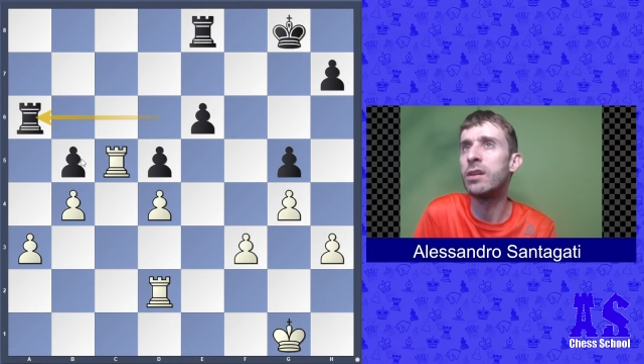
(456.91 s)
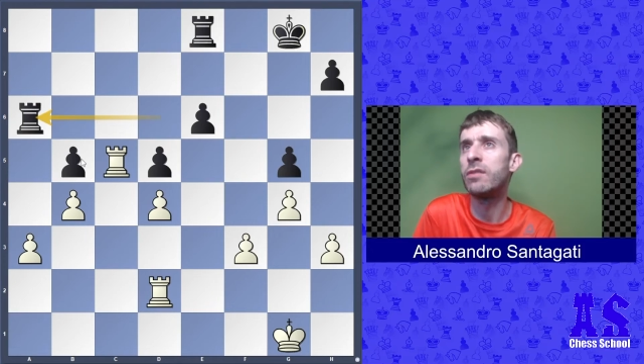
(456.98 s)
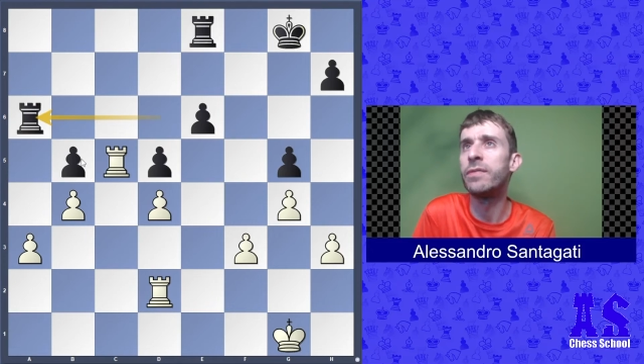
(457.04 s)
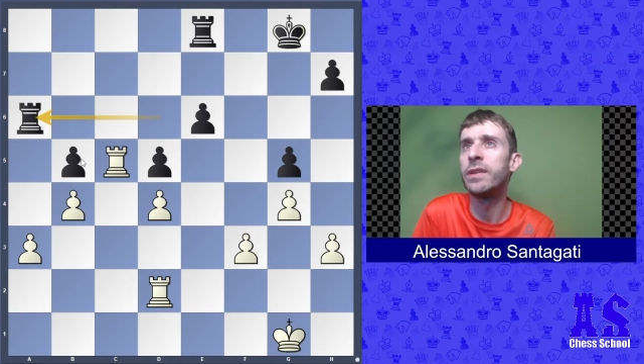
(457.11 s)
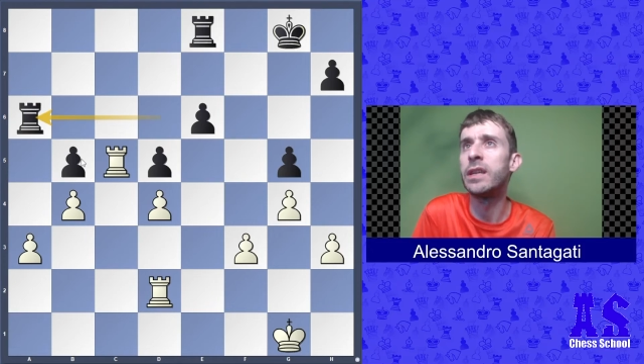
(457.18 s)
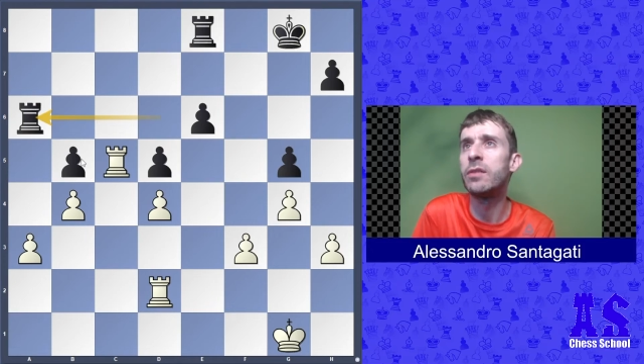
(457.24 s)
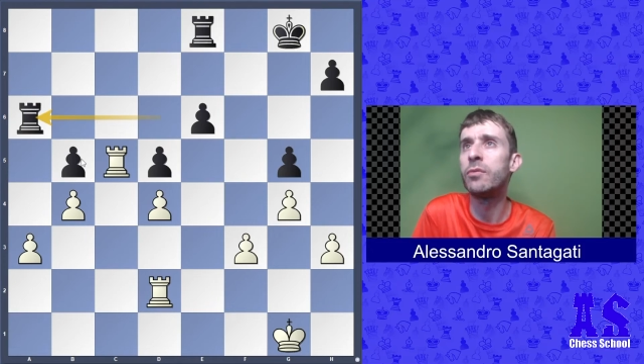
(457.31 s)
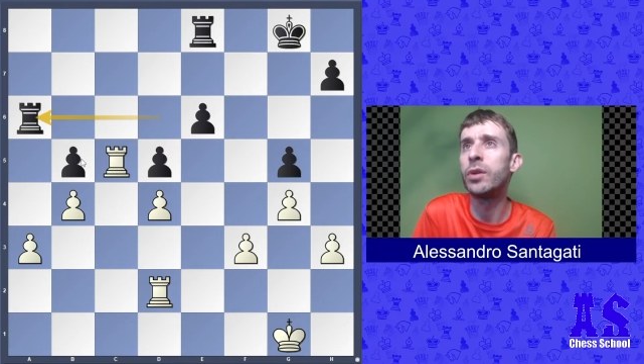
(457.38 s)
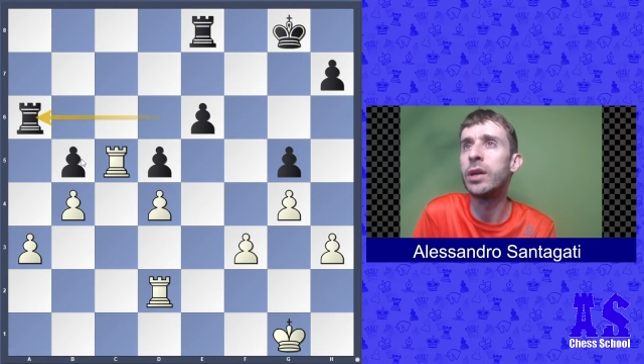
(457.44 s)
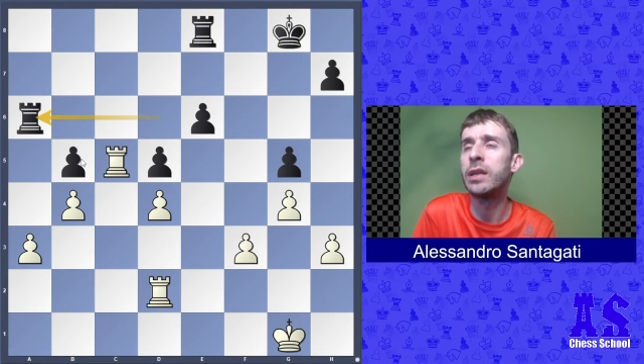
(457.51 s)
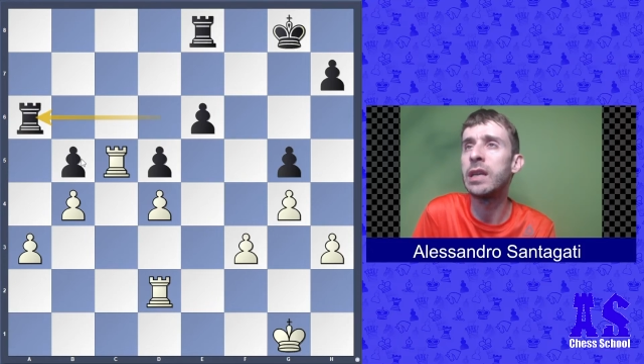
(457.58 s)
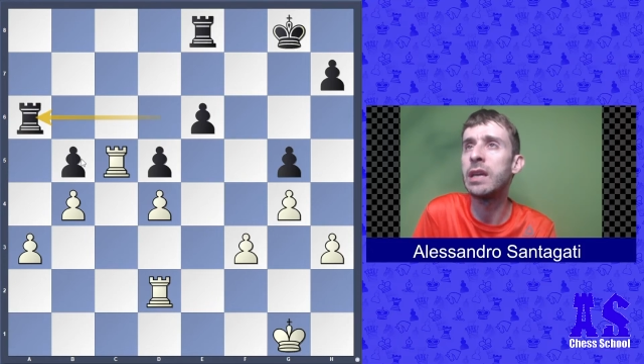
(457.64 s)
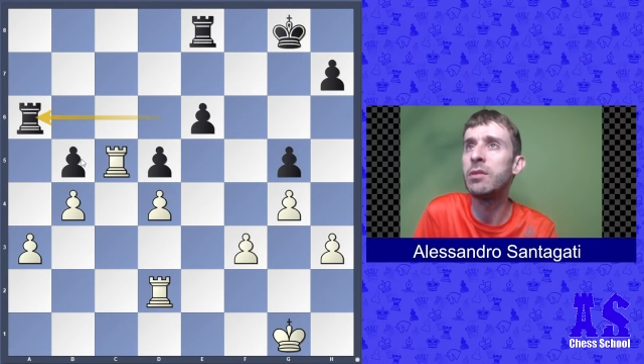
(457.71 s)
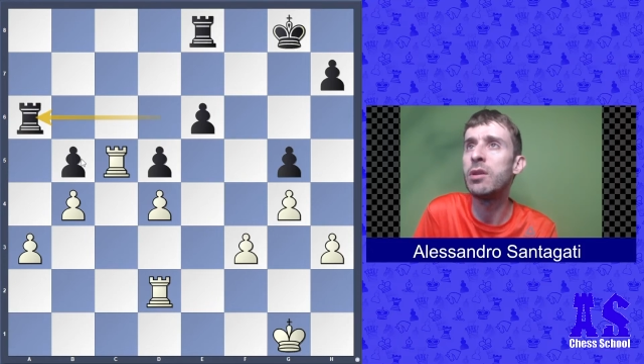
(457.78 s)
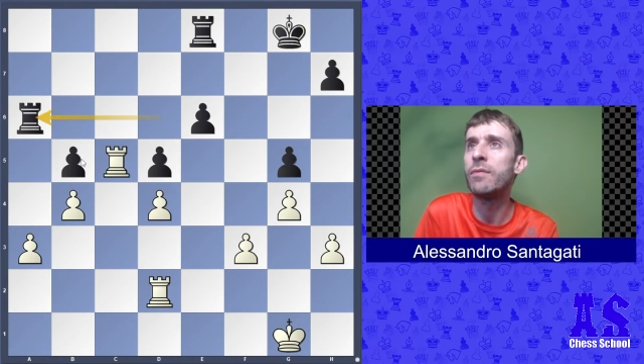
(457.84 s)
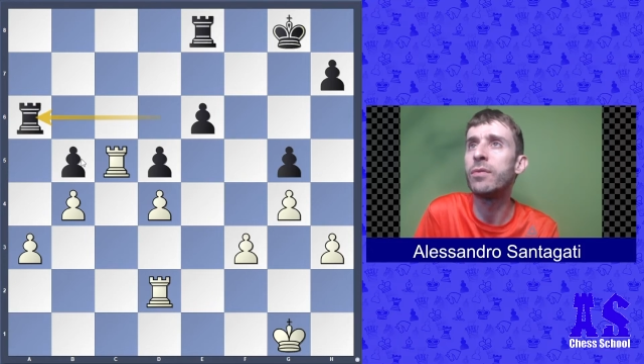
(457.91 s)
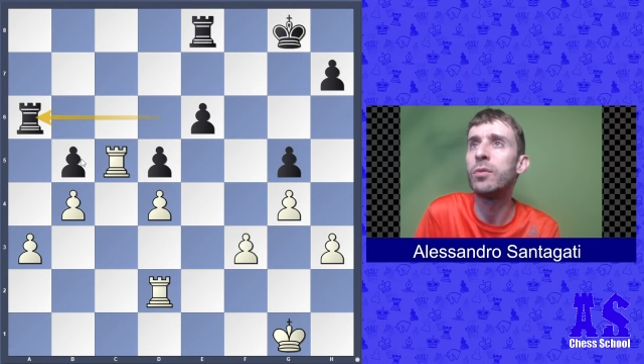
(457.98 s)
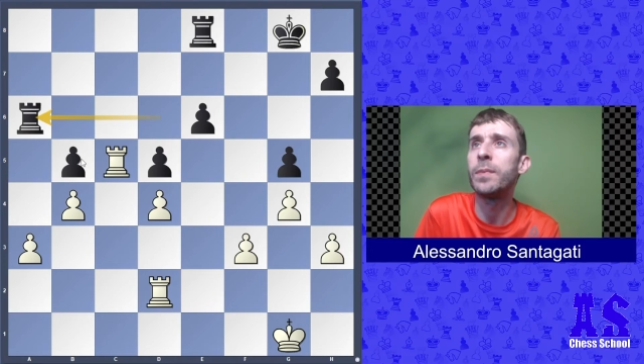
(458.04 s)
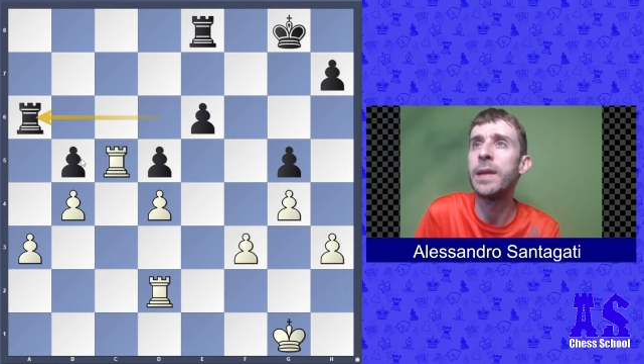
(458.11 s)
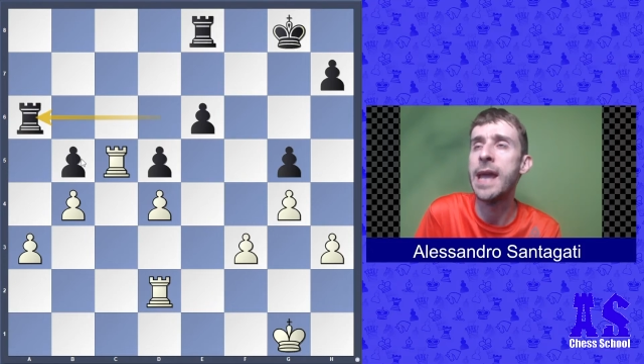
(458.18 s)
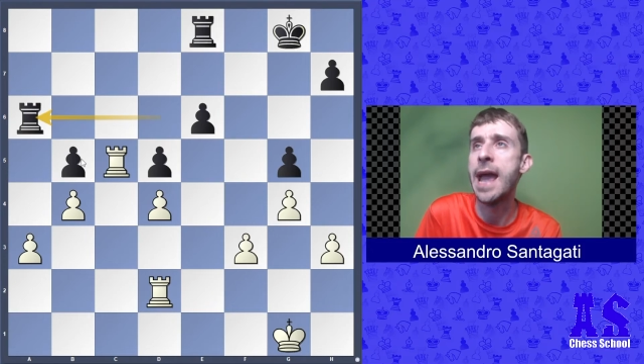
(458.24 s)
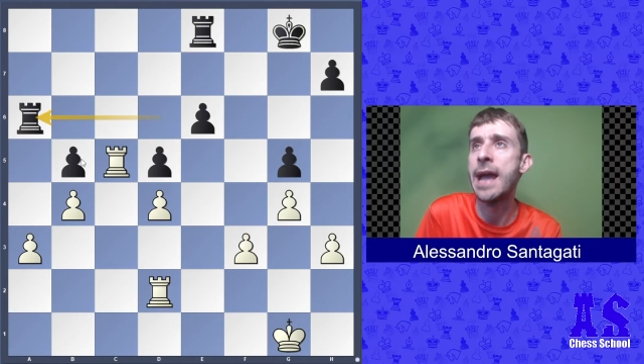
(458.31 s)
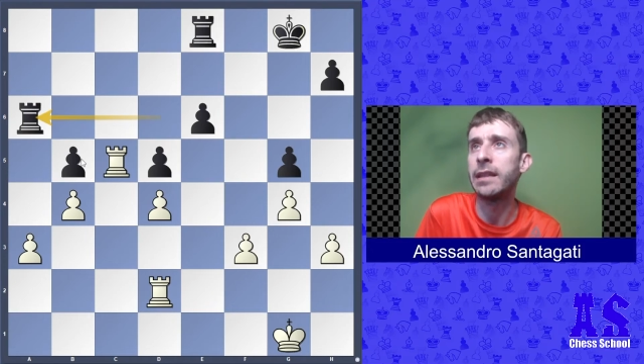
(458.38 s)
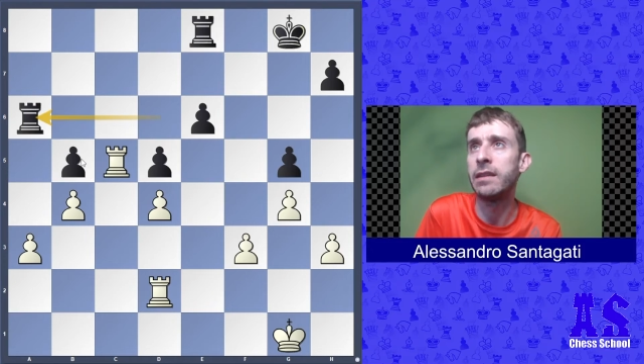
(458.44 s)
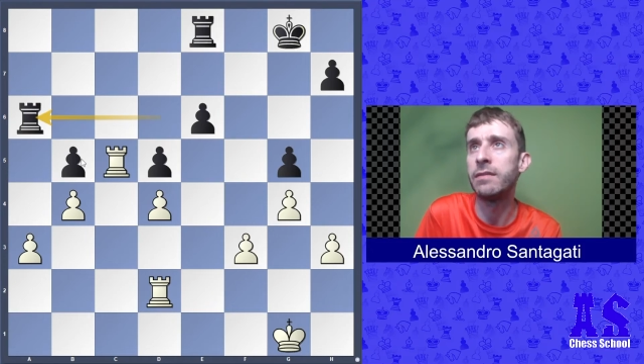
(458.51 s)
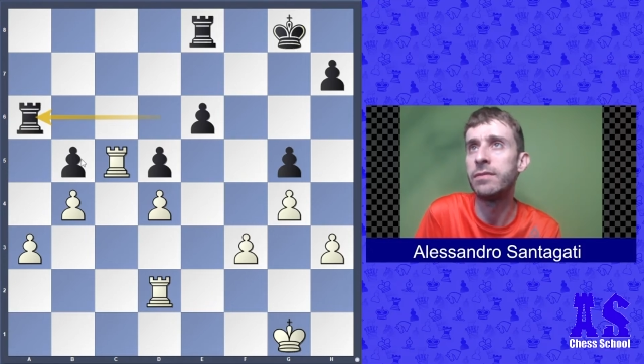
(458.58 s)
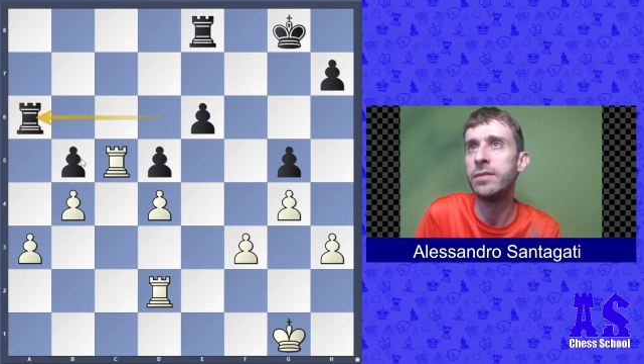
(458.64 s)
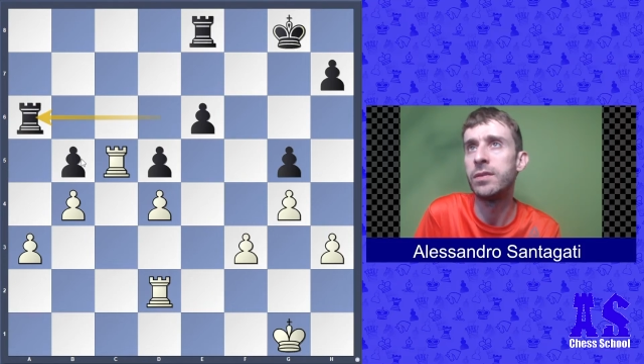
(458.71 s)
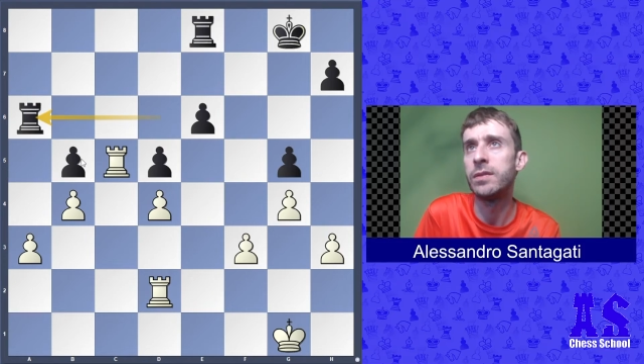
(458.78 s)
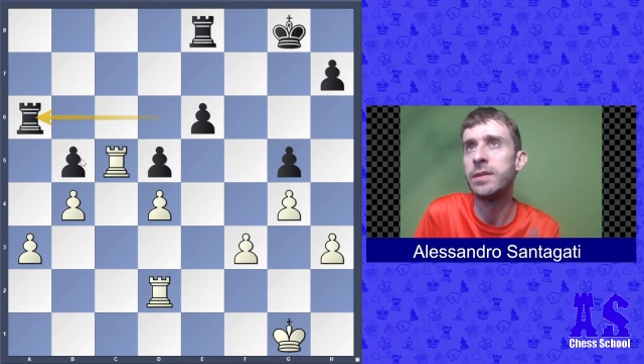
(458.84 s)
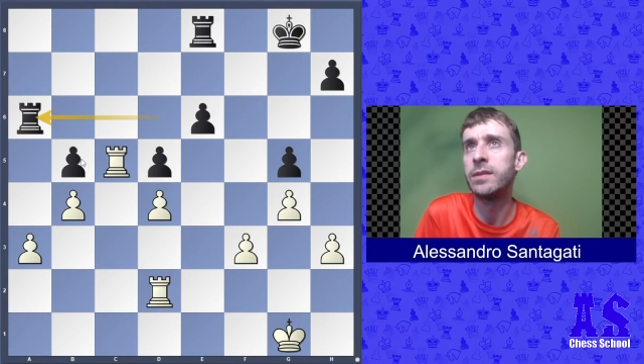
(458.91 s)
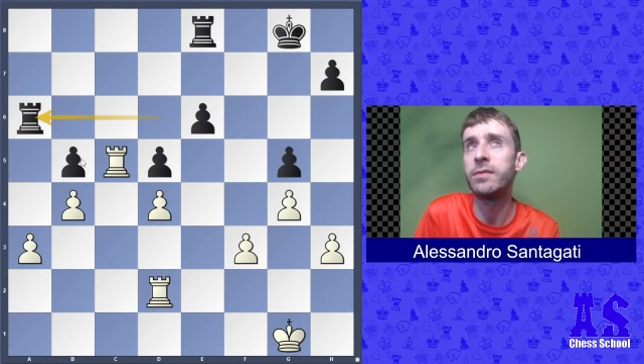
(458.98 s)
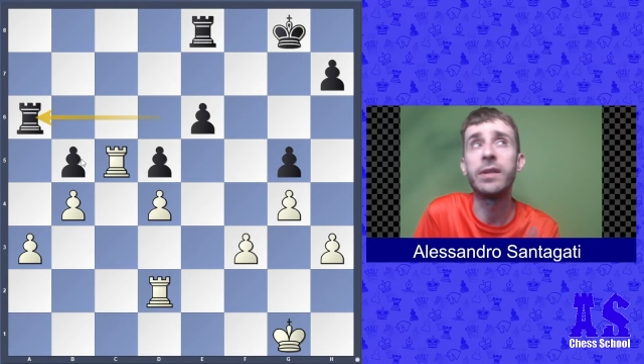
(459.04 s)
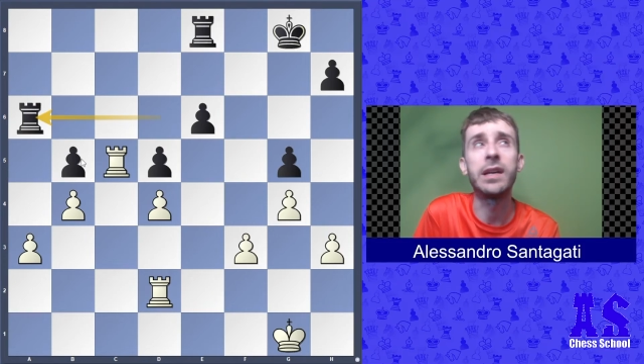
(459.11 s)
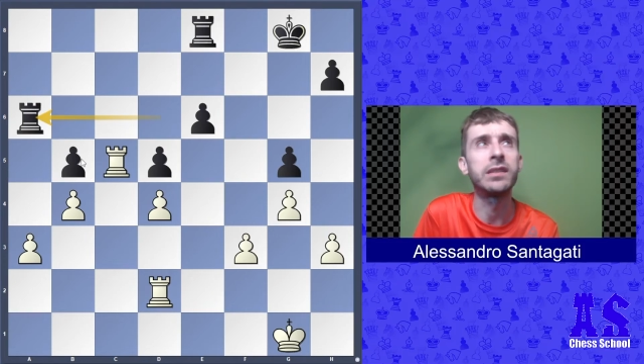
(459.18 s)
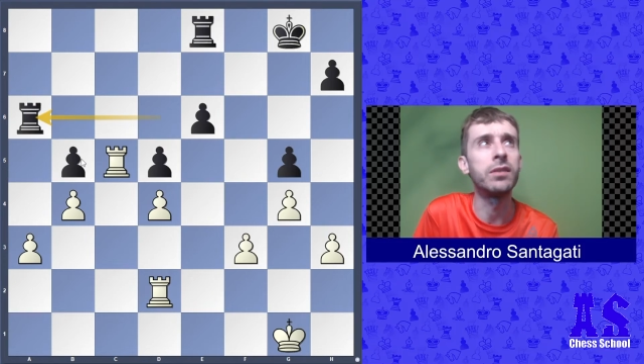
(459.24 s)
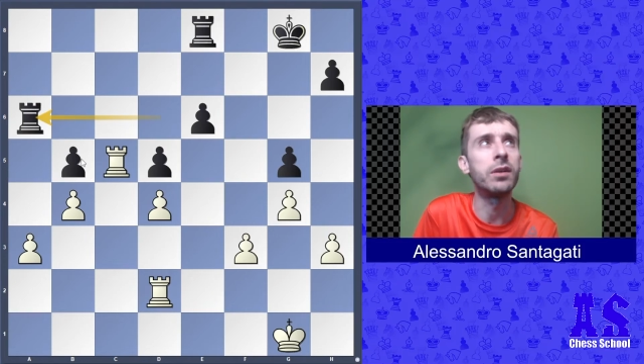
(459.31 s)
often in the rook endgame you have to play active, so it's correct.